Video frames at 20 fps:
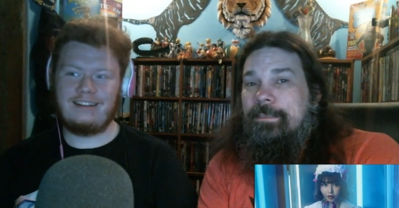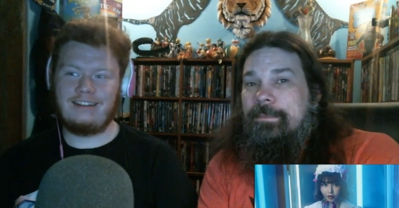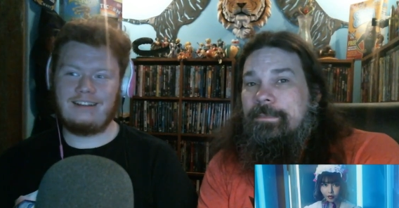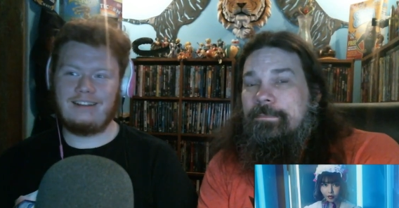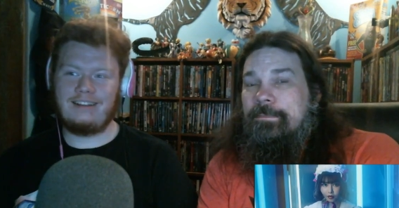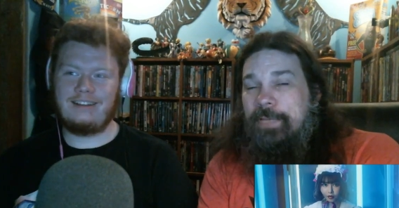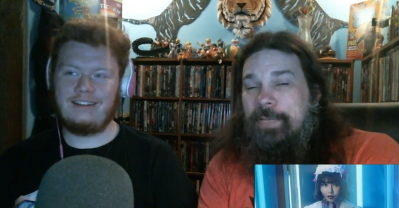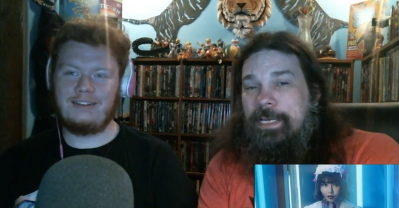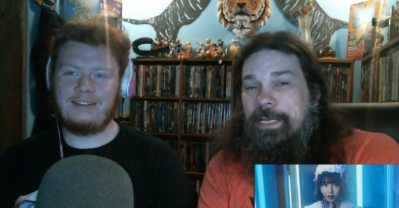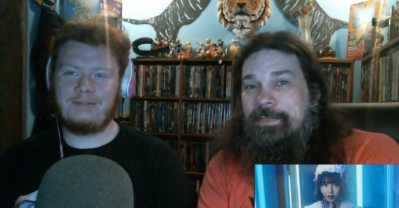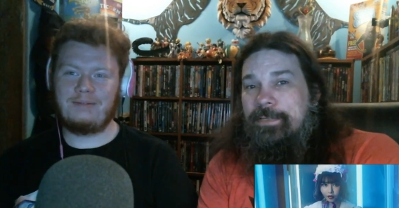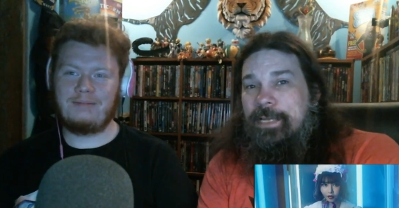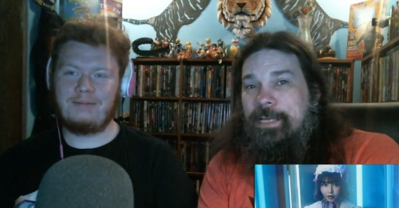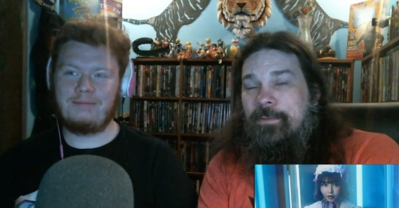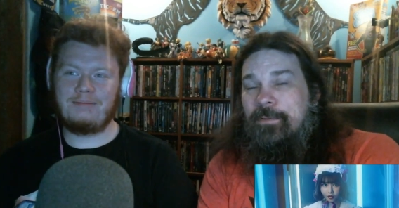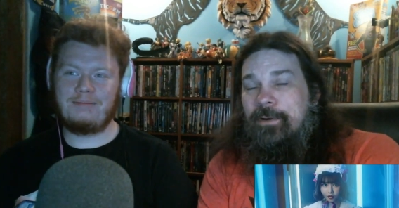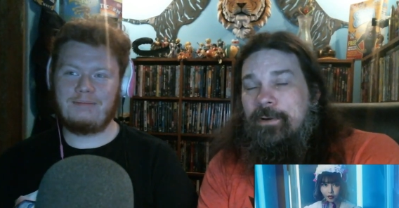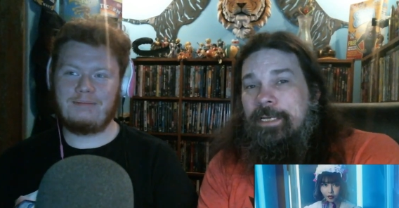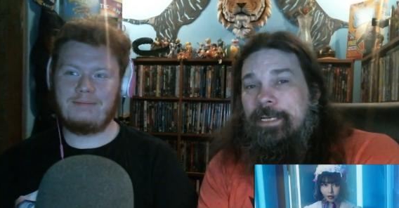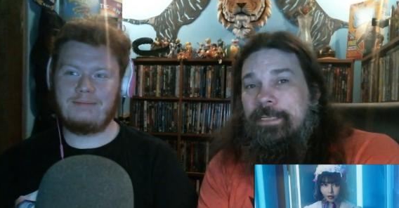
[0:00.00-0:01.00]
Speaker 1: P S A
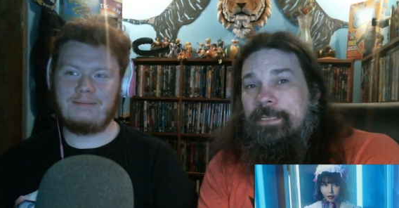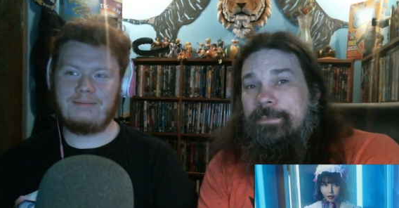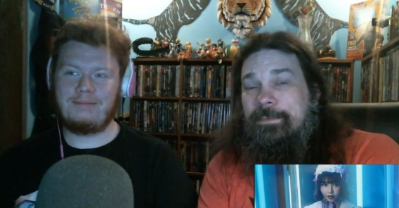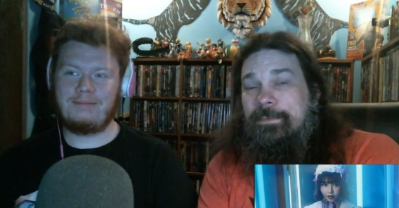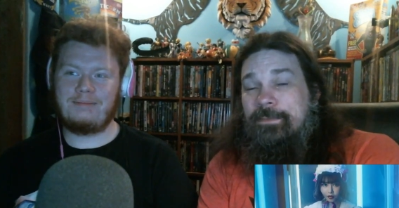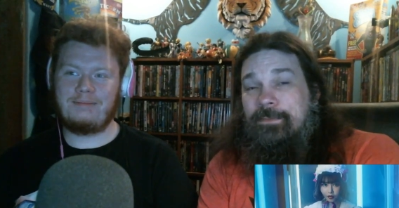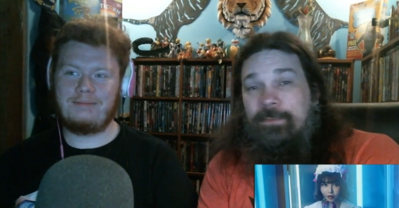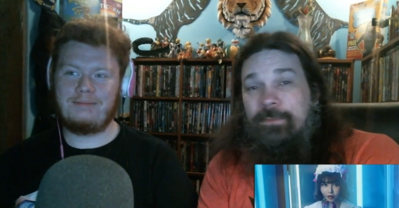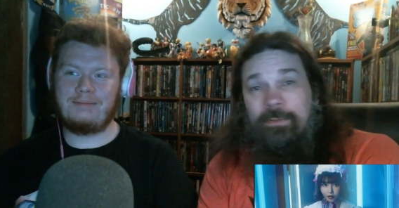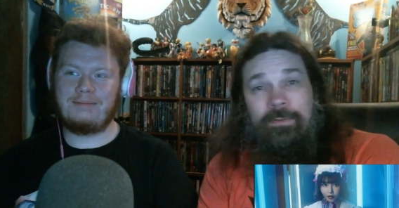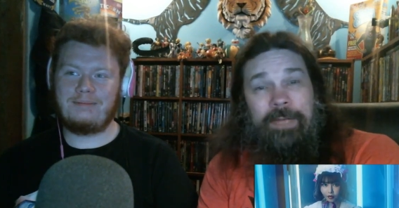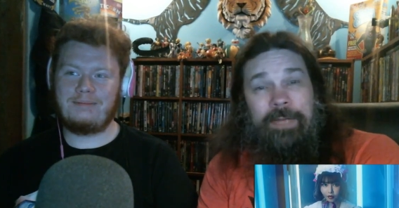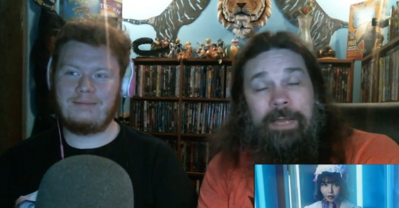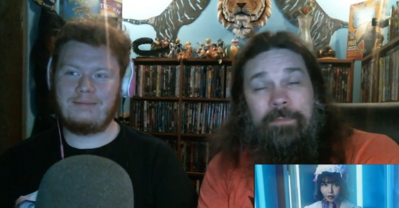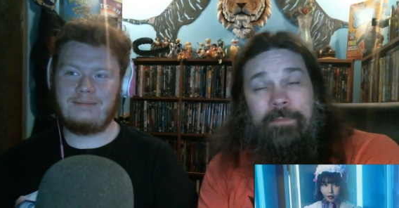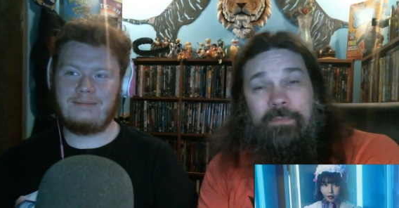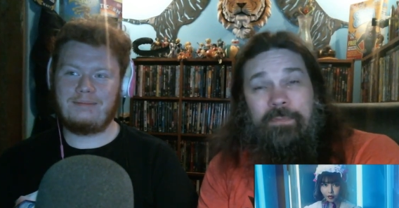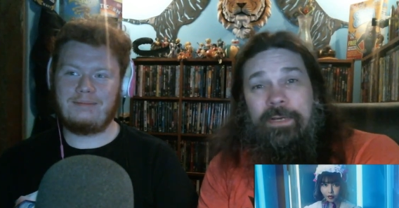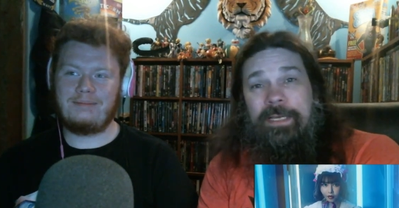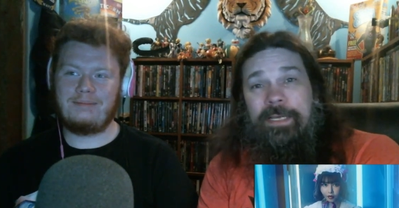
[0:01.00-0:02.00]
warning. Do
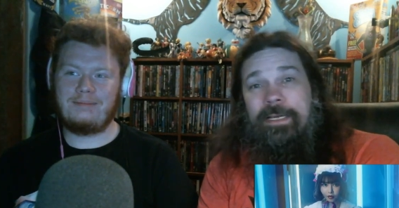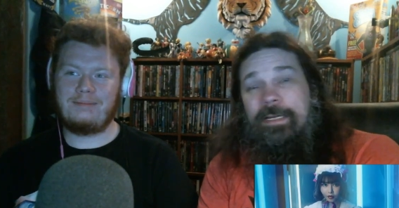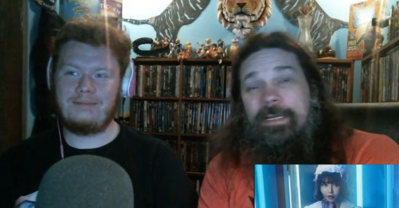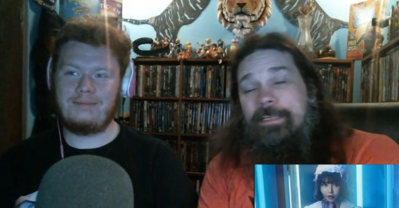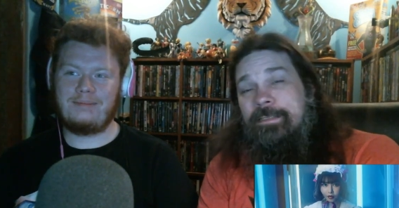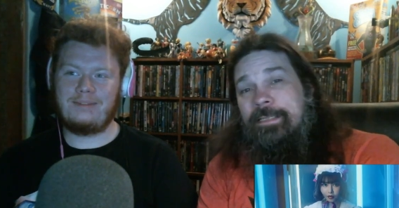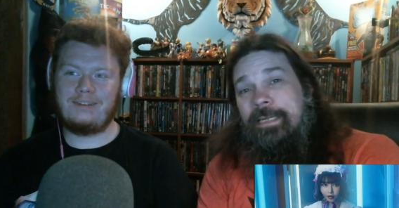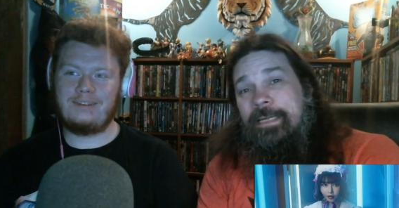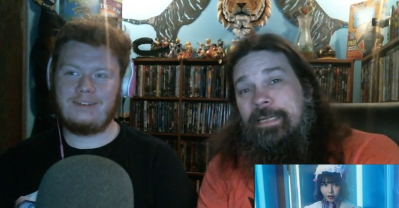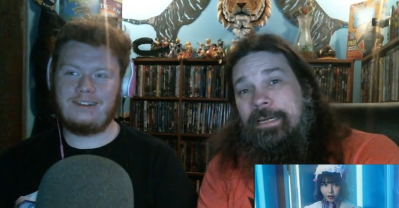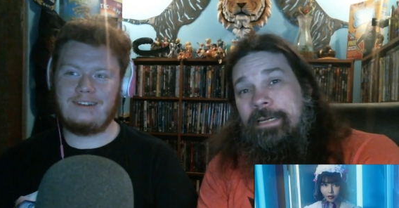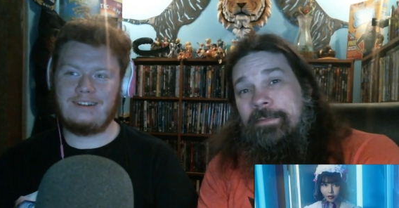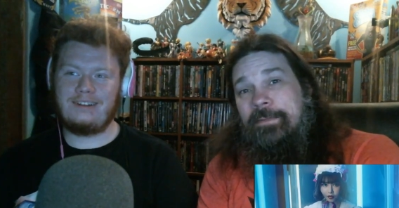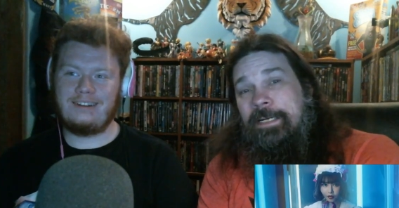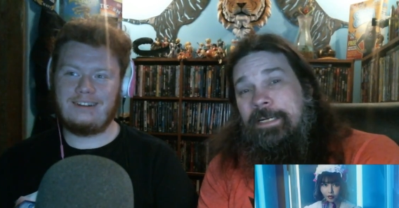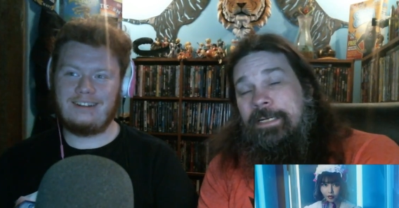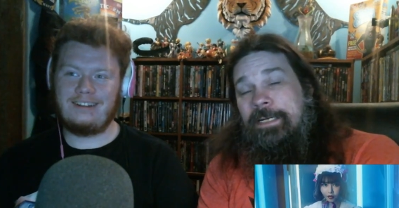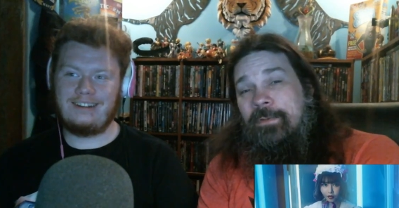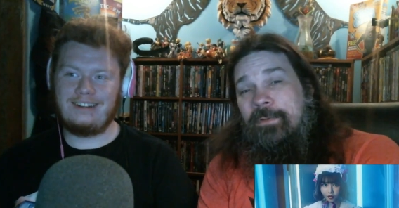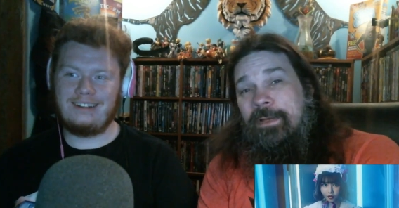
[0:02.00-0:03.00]
not point guns at
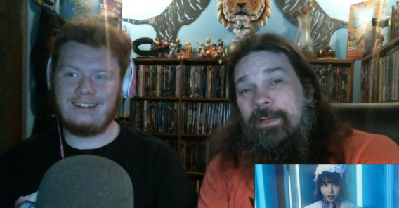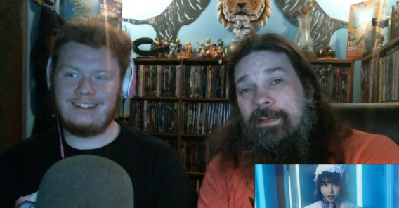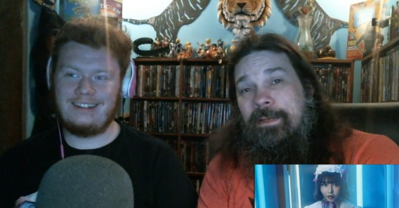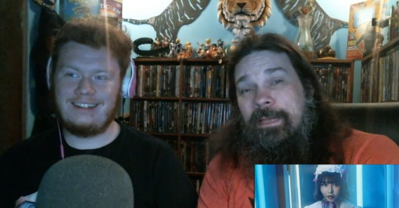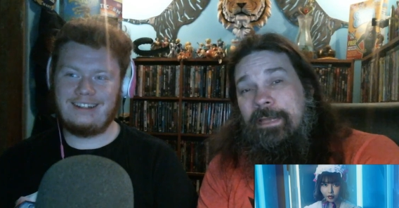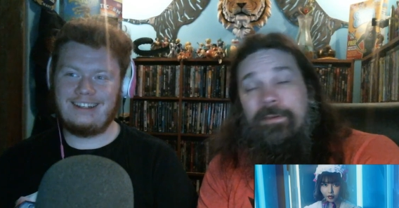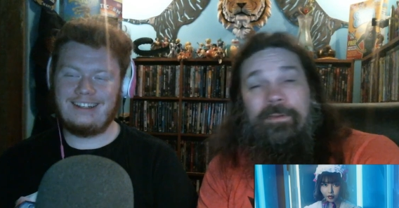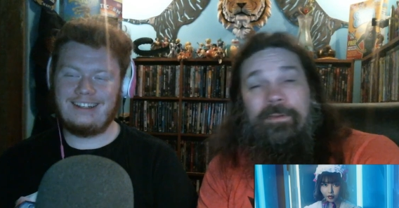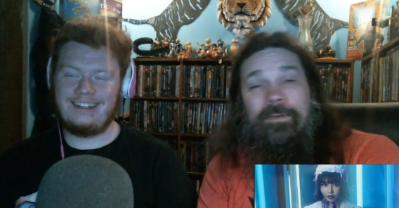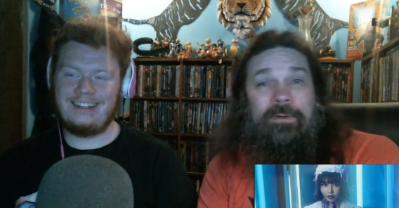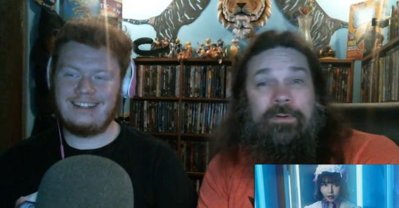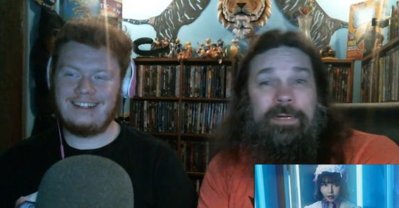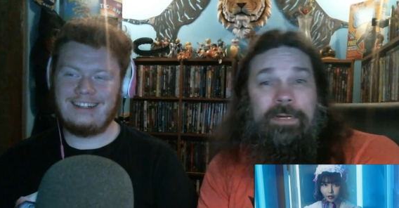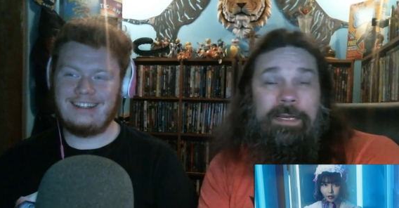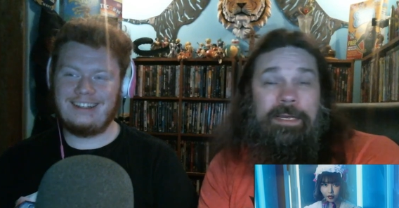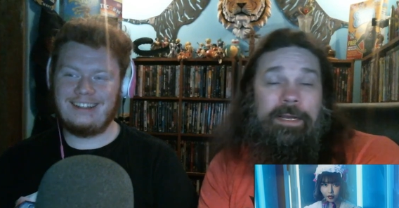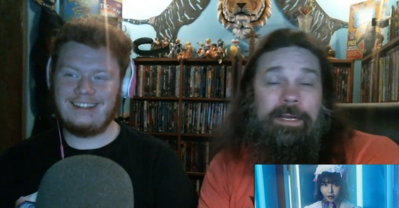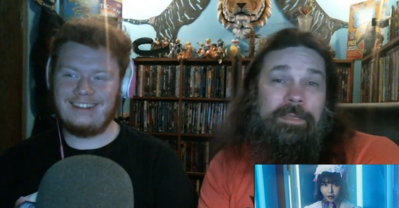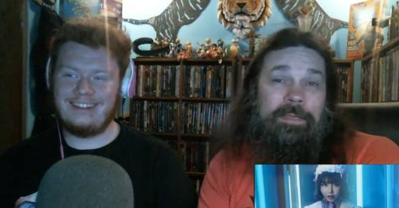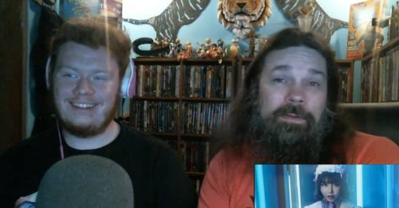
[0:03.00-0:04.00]
anybody, whether they're
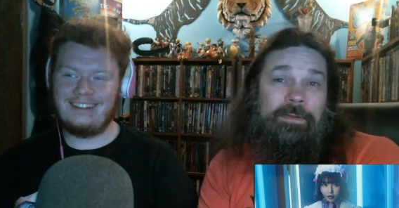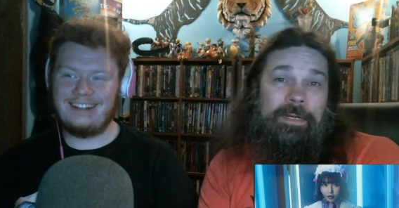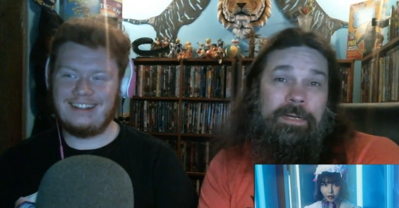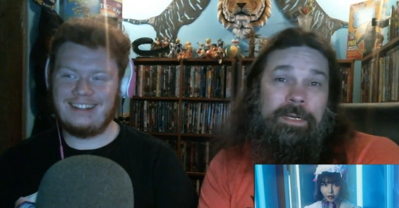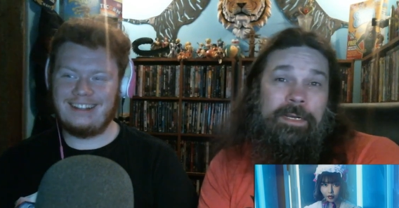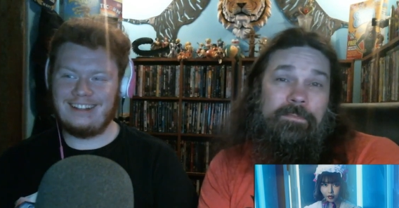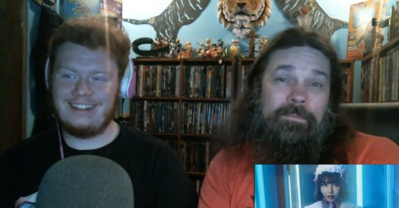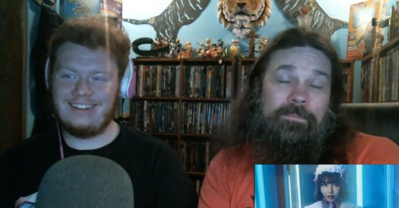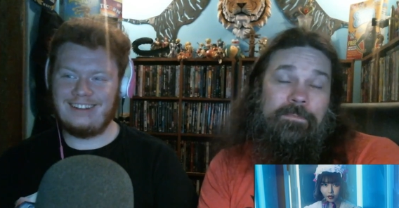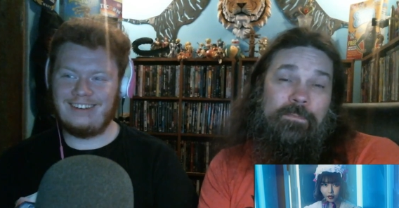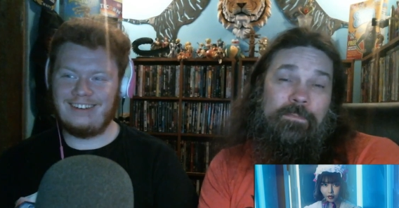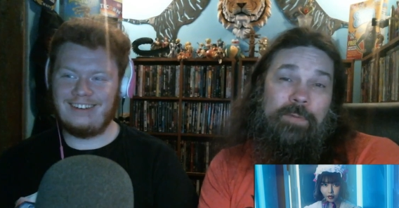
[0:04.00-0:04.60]
loaded, unloaded,